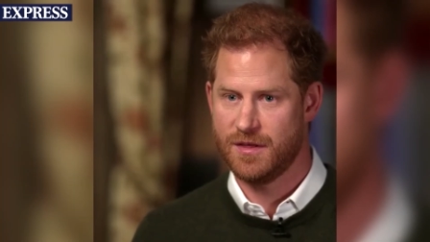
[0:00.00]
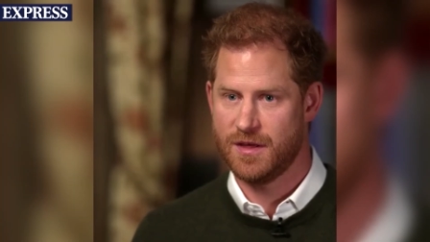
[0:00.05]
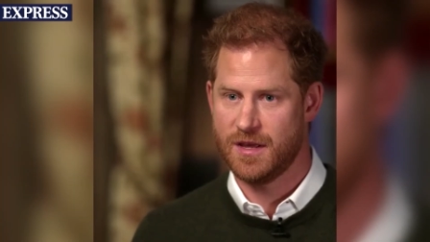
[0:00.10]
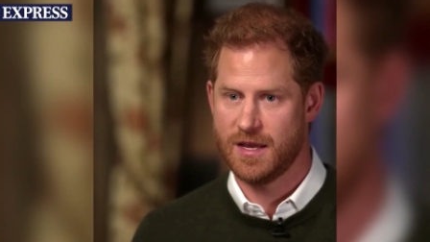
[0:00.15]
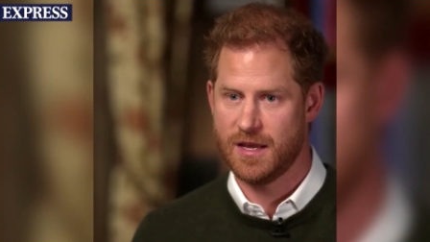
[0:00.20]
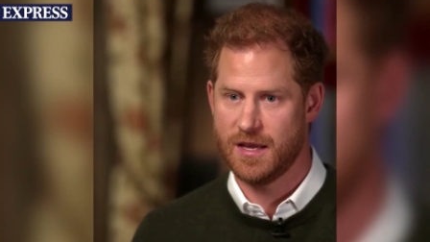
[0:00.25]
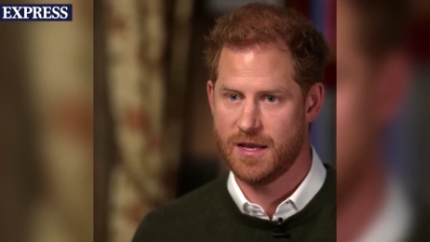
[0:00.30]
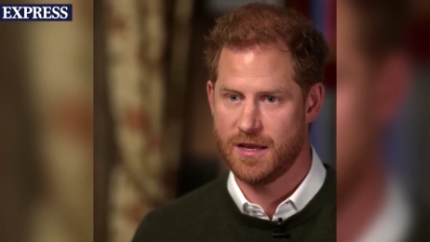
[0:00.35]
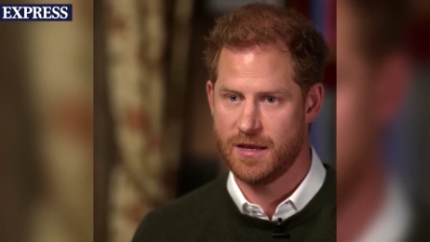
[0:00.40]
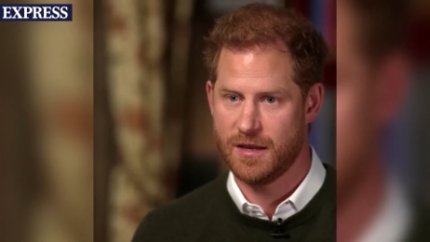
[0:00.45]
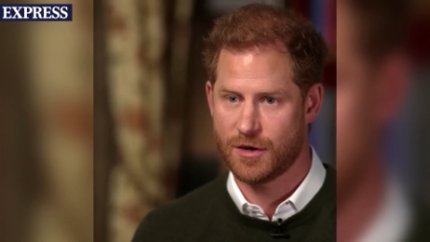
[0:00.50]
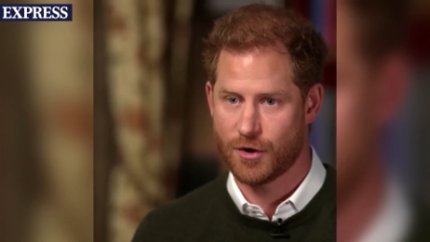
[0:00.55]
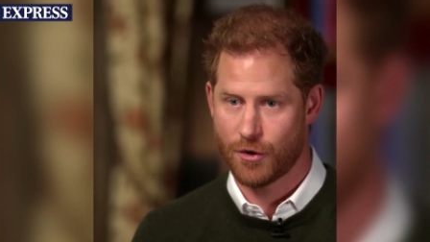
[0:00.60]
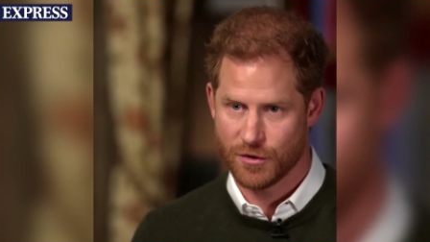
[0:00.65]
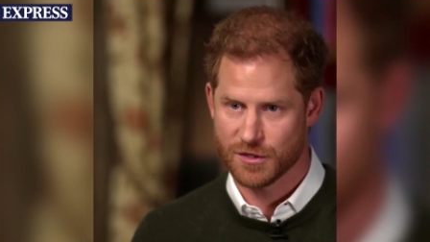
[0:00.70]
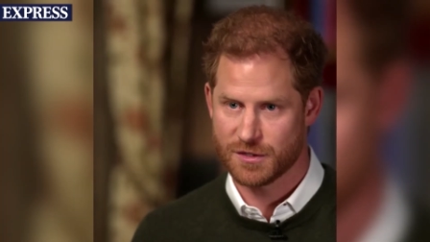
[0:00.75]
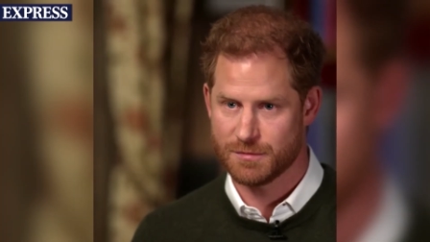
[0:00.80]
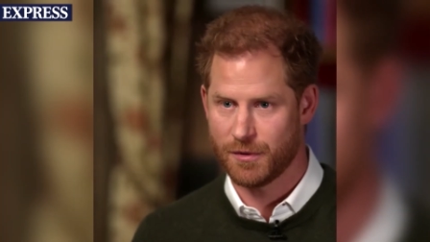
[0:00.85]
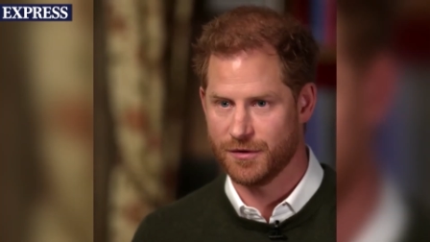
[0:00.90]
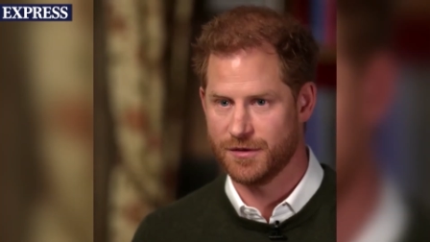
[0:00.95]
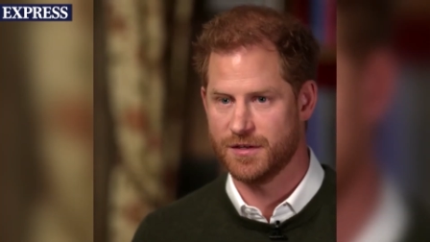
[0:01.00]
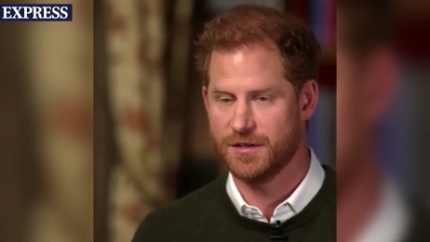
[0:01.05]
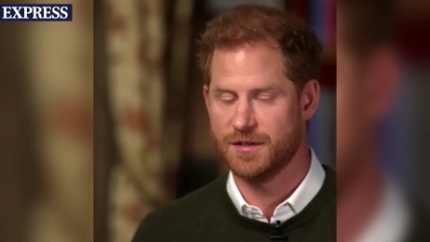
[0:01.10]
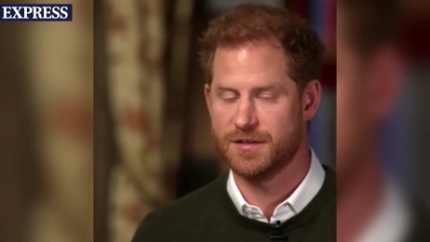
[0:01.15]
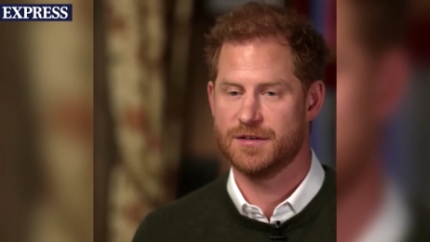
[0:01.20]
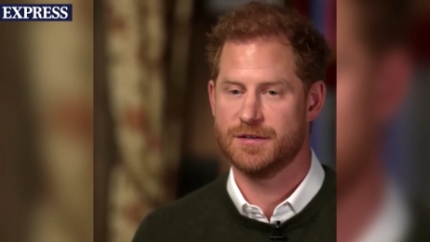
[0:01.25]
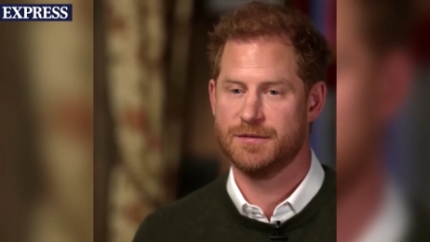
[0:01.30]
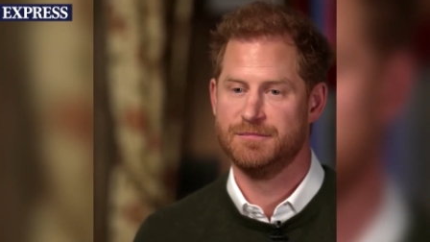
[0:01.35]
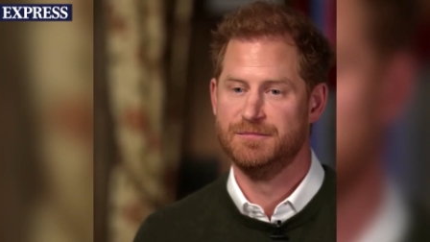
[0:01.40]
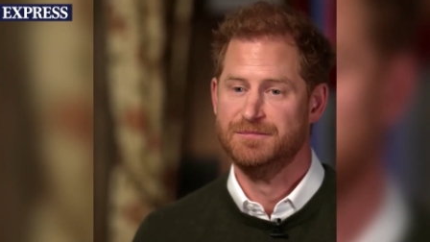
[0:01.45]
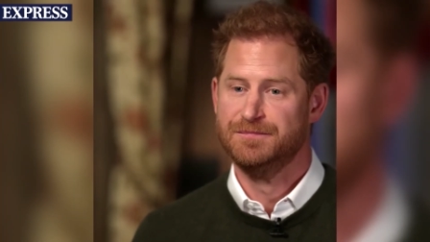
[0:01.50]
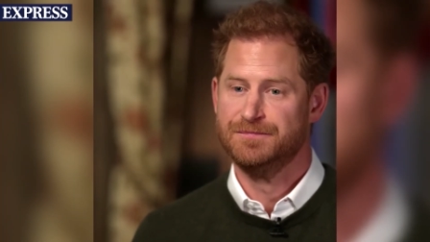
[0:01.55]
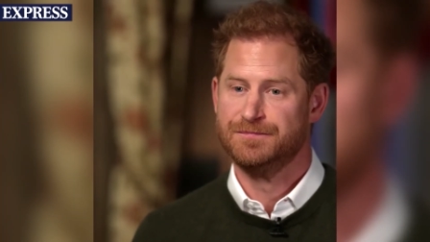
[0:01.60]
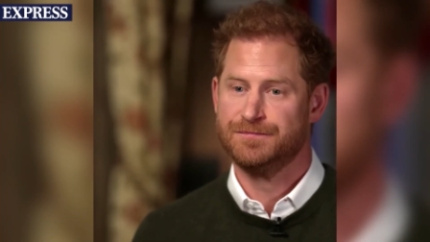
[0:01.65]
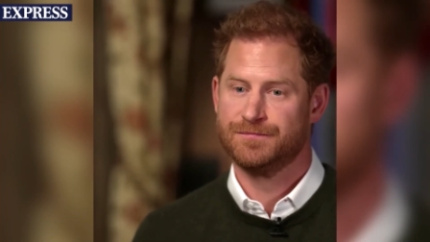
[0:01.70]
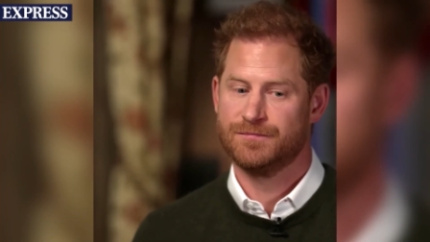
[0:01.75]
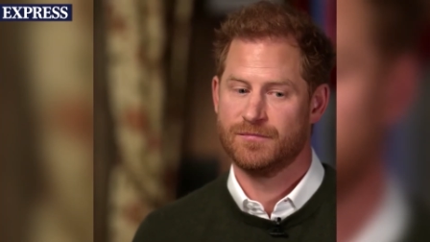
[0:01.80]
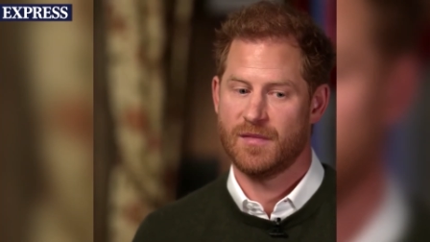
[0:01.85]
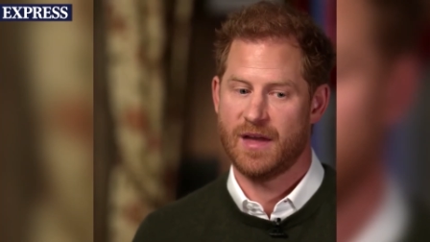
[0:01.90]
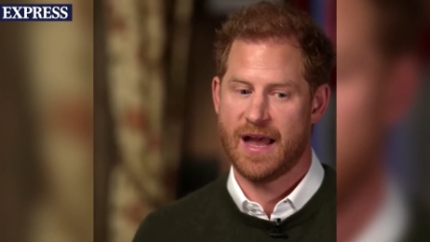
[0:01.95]
the correspondent,
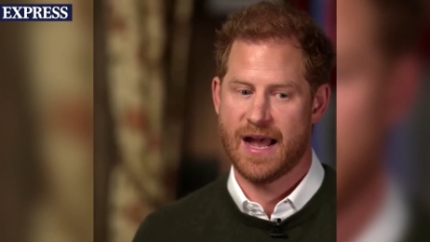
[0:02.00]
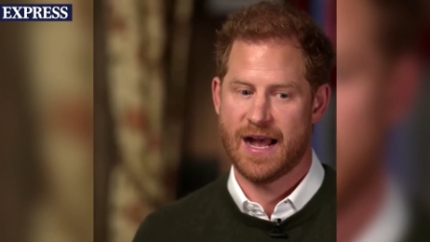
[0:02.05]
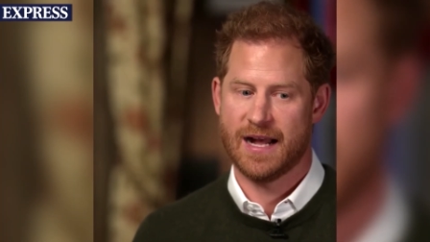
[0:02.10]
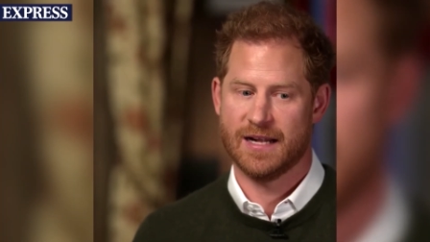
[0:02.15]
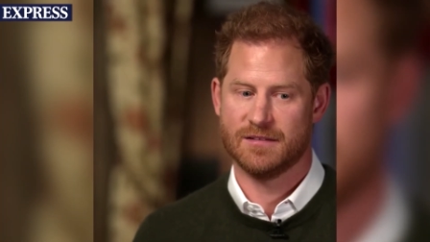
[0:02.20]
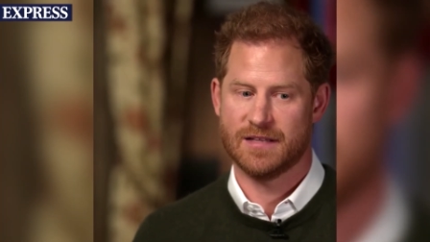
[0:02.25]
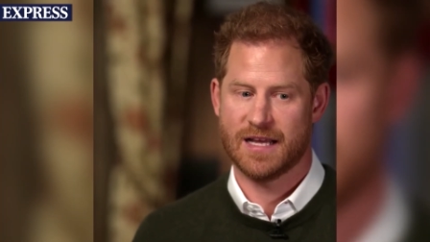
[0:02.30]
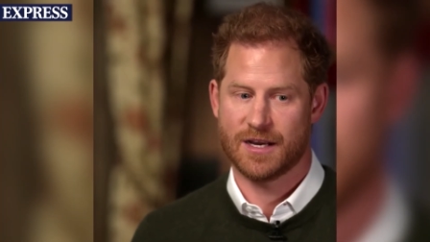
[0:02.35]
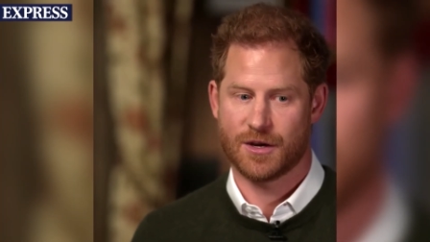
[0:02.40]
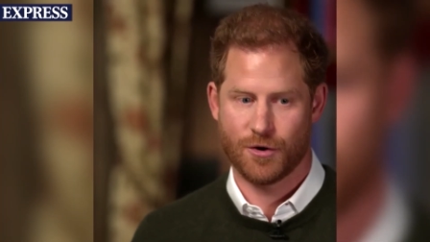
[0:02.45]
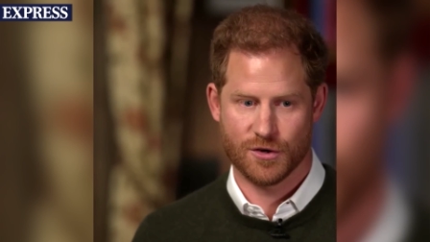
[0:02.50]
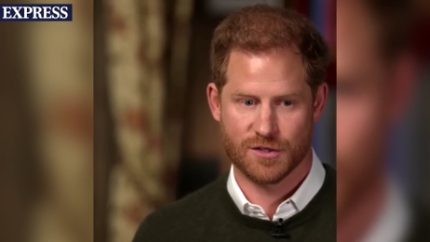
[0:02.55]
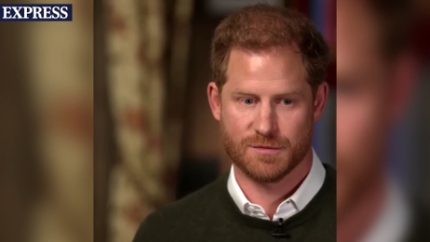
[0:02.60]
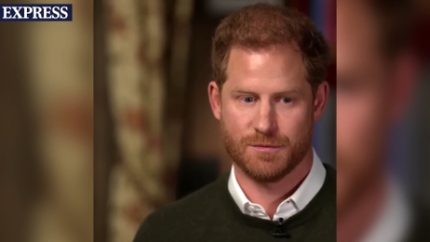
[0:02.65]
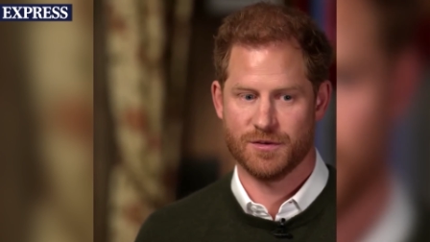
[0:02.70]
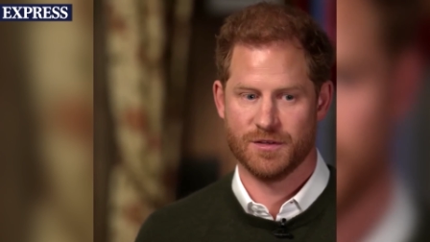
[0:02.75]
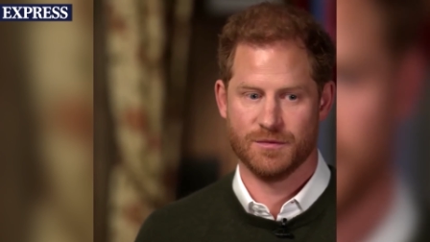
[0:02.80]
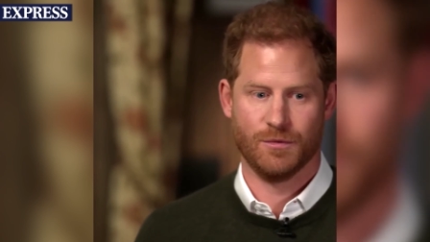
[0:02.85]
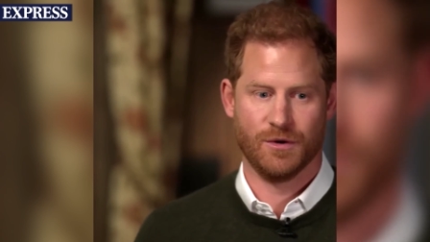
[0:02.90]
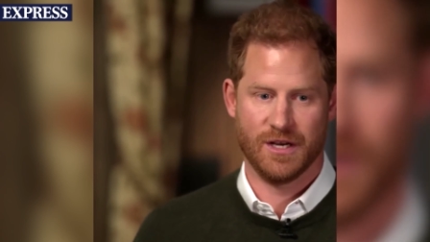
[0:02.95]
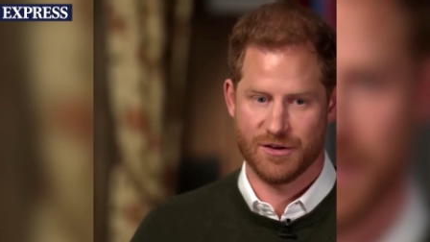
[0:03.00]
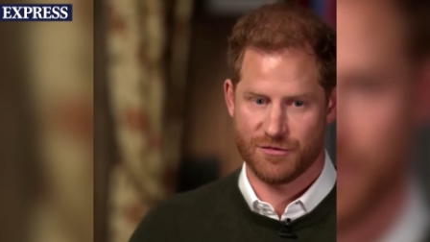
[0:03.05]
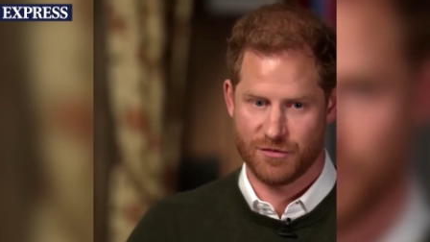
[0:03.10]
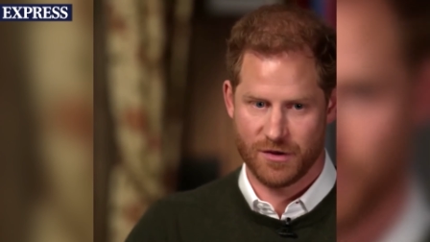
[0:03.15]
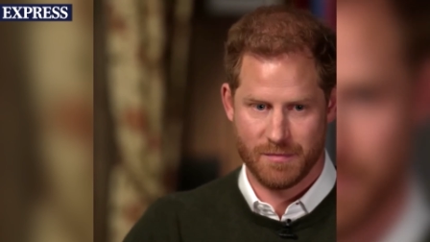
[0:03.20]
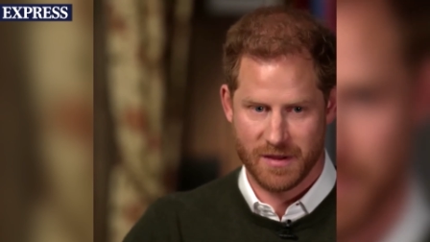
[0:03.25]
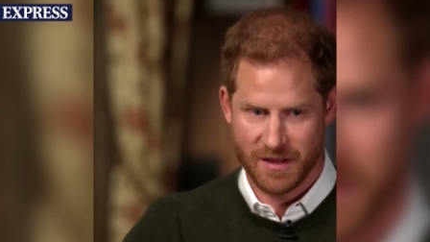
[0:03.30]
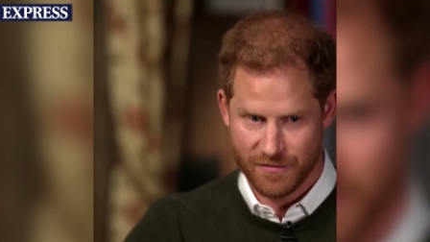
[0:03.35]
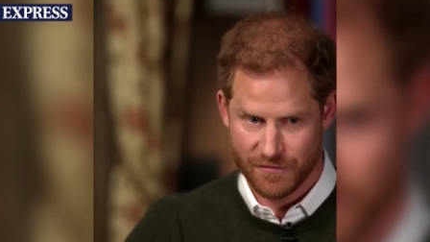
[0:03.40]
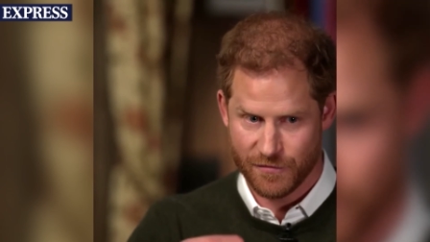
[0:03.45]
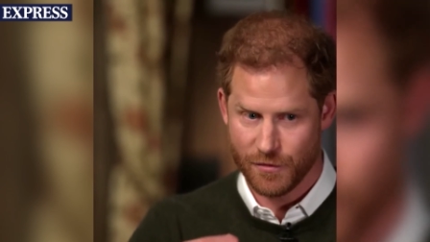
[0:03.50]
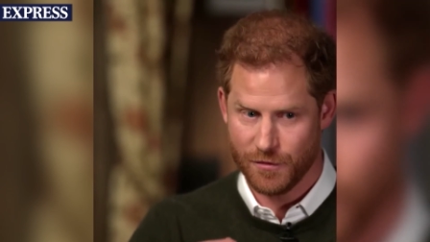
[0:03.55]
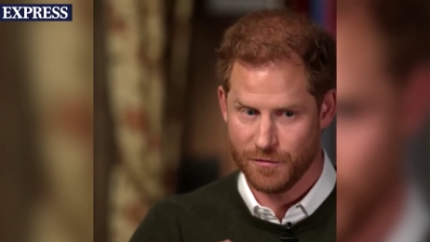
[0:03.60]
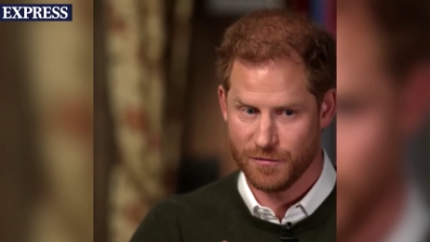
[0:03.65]
and that correspondent will literally be